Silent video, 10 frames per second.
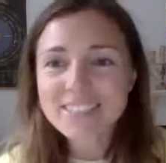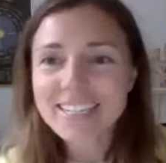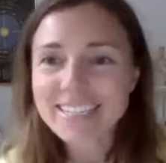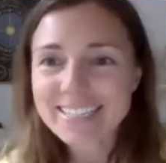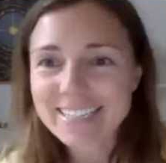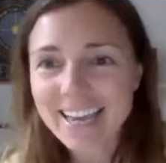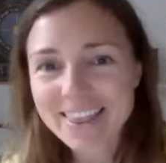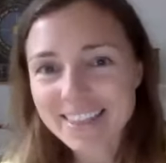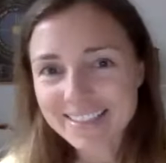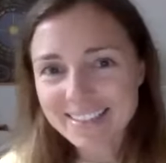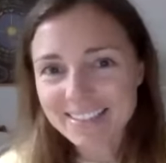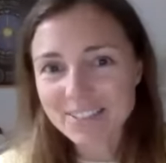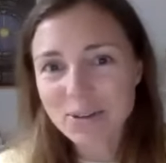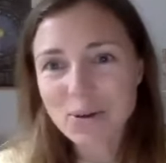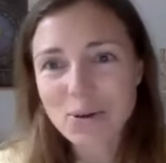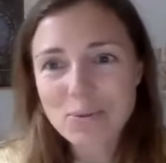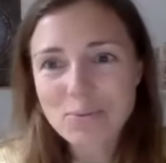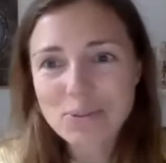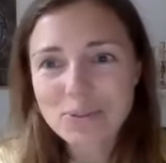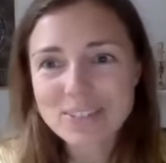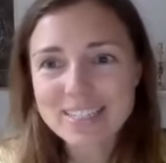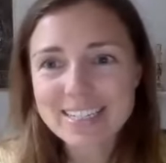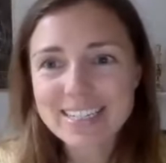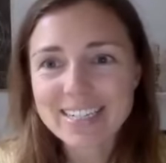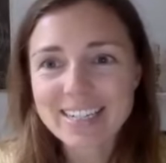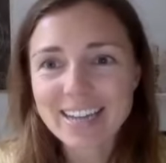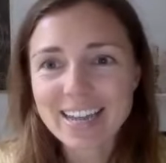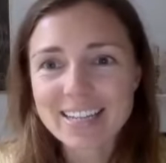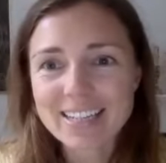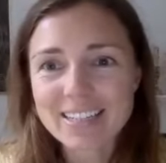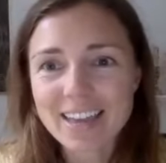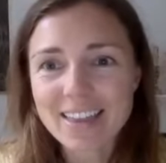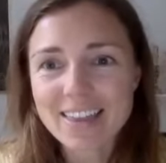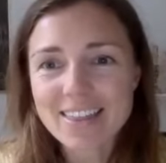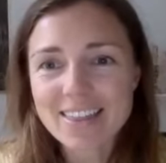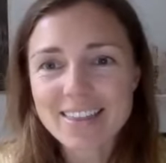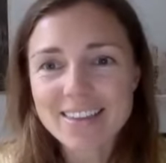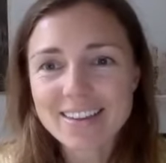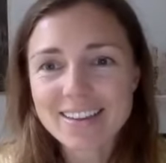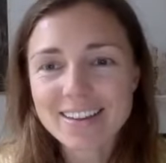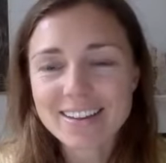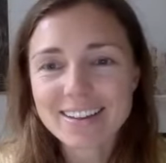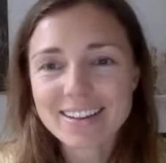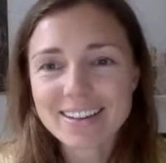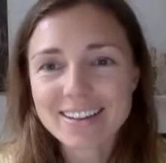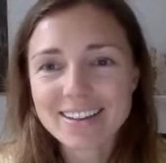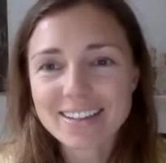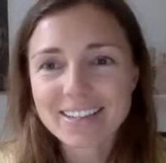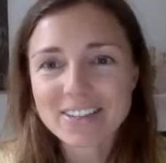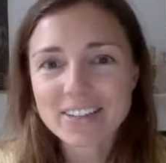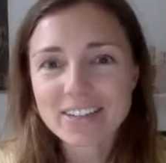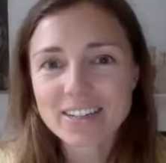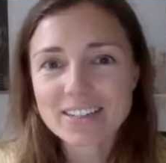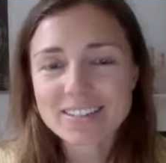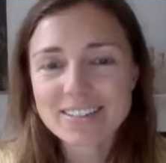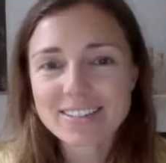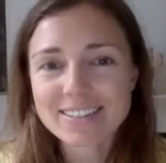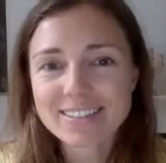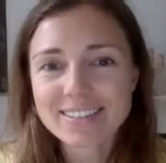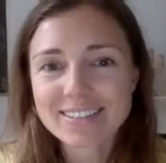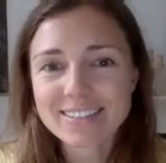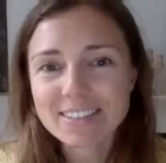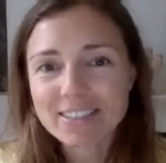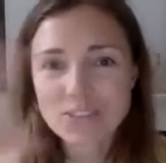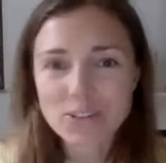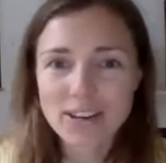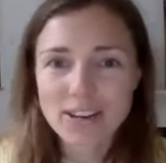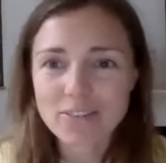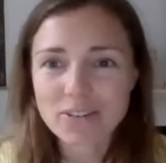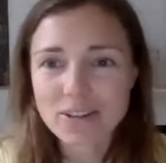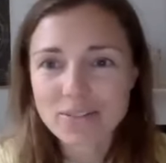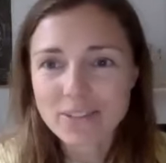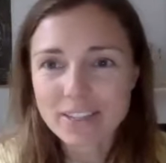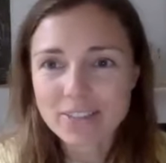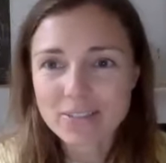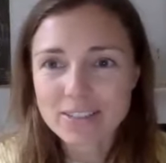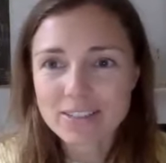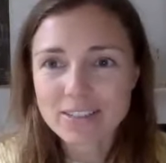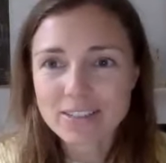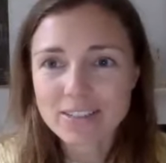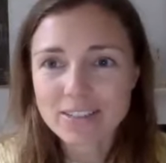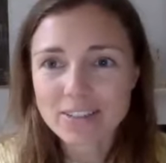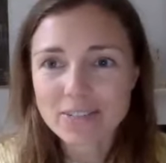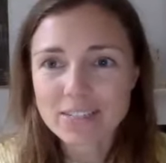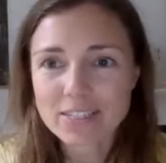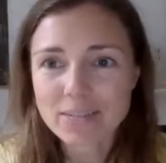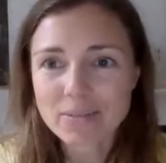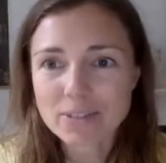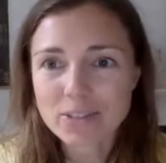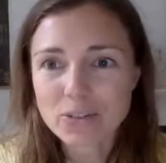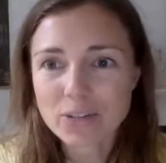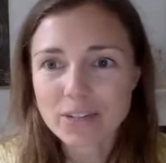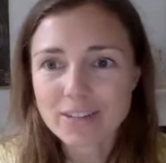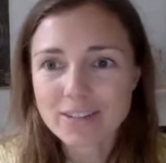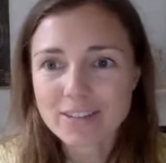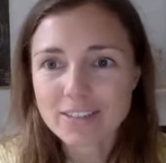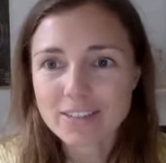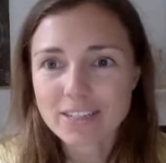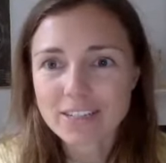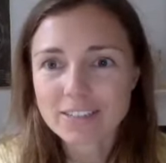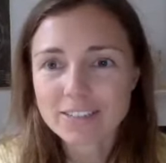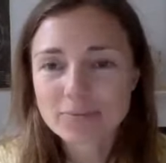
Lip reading: like Nisanth is almost here. Hey, Nisanth, can you hear us? Sorry, everyone. He wasn't able to join earlier.